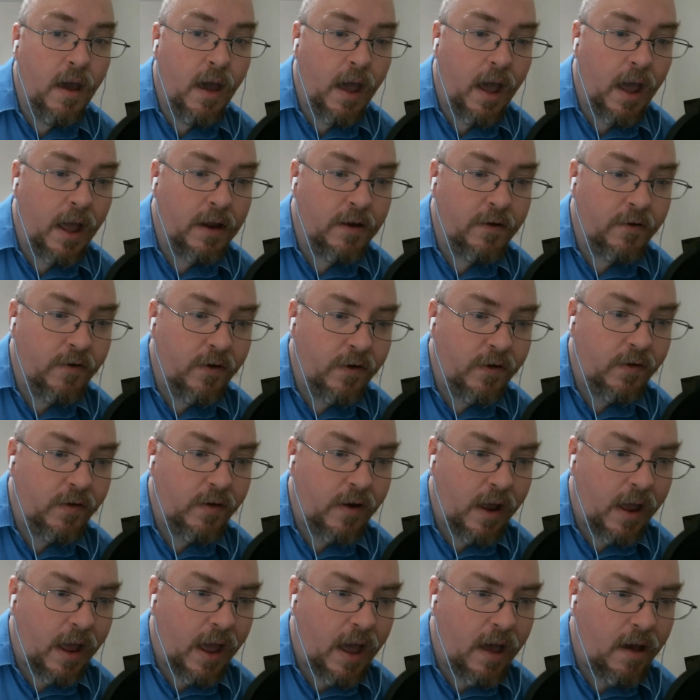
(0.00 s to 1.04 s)
and just
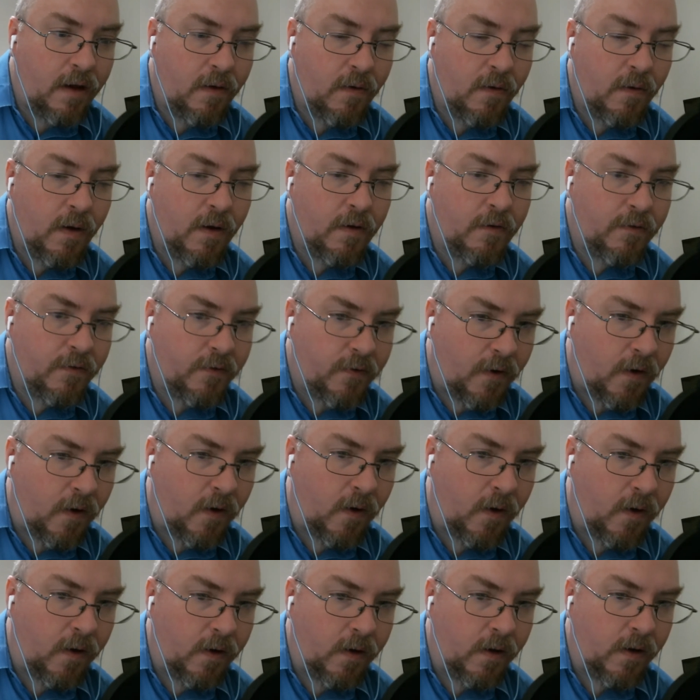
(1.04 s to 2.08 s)
how
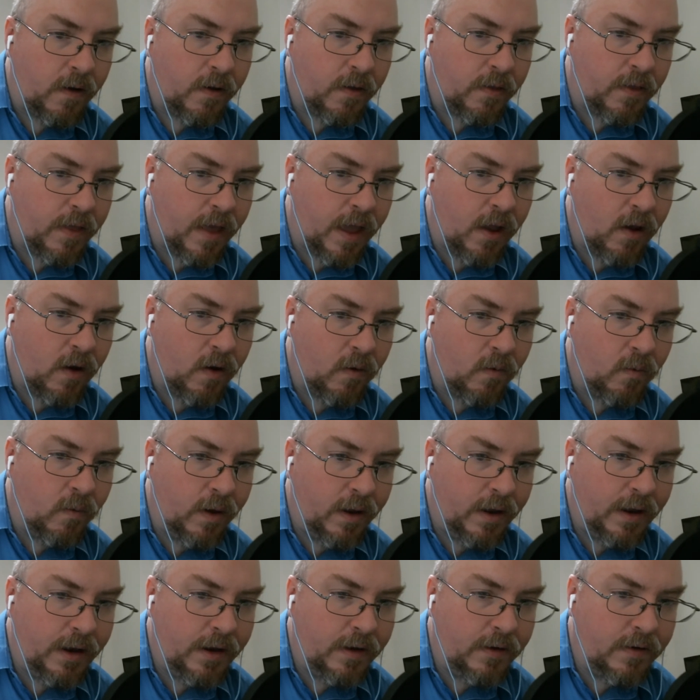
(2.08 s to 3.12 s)
far they are
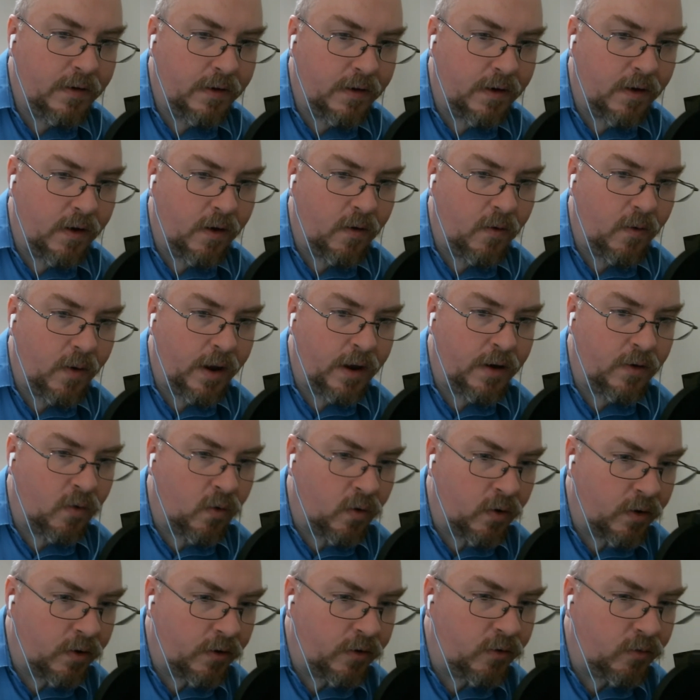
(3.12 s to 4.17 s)
willing to go in
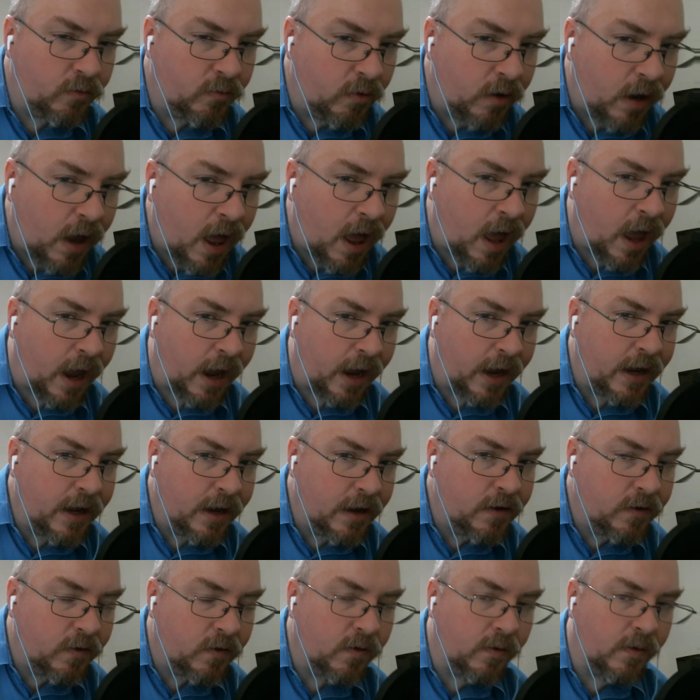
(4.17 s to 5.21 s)
order to lie
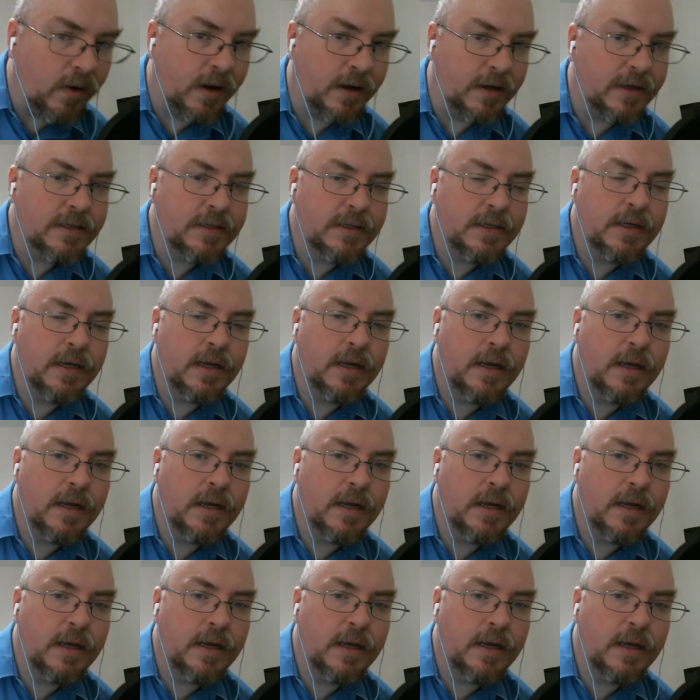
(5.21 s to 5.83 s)
to us.